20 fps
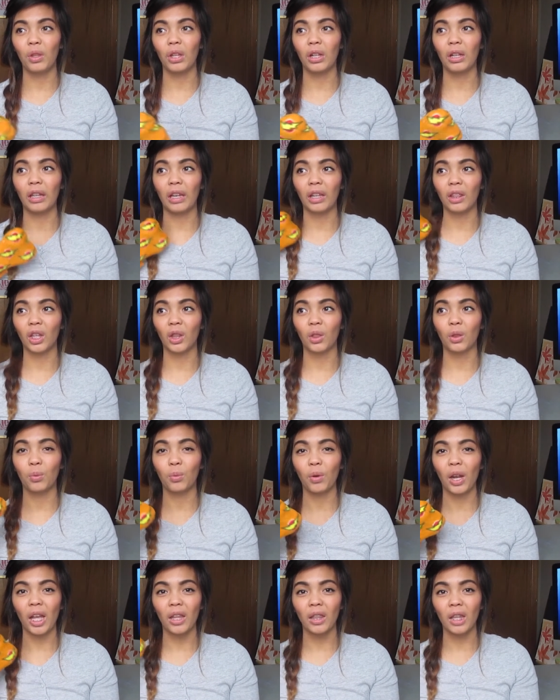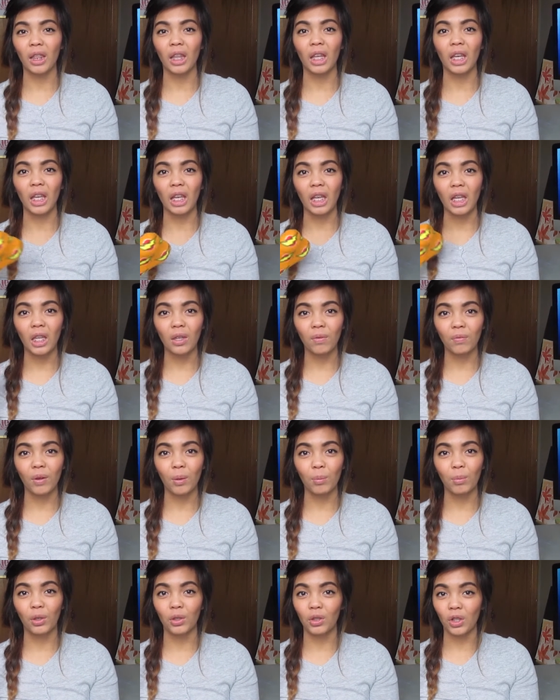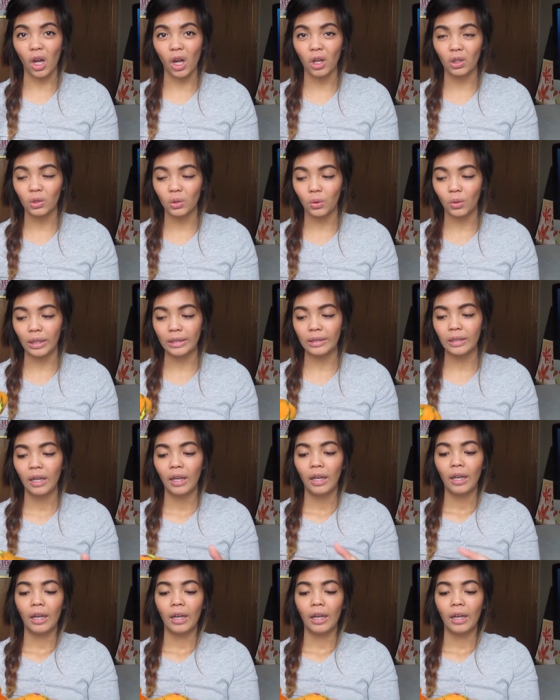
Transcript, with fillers: the like the thread that they eat from their dog toys